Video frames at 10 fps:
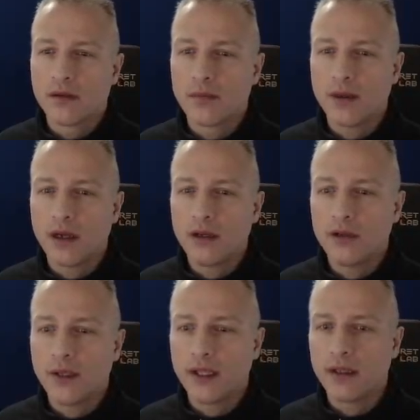How
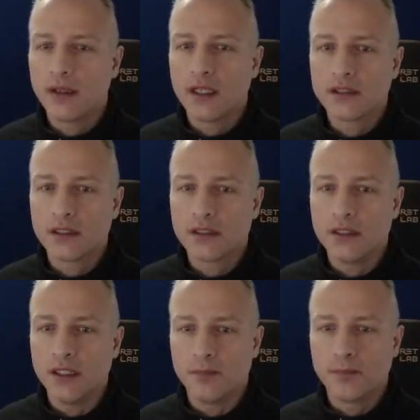do I get... That's a
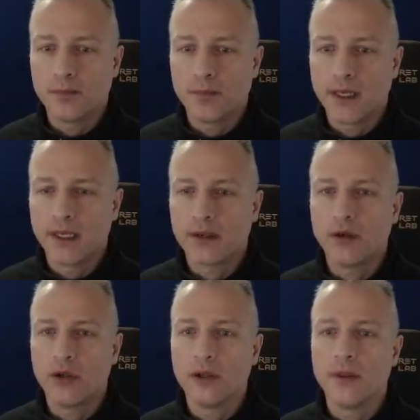steep bank
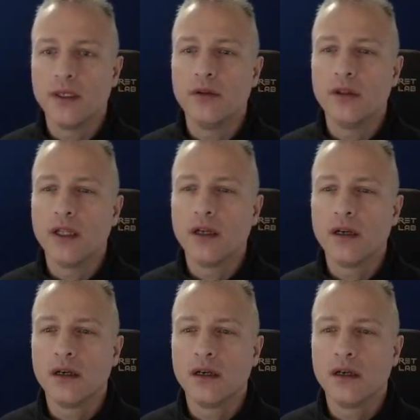all the way down there.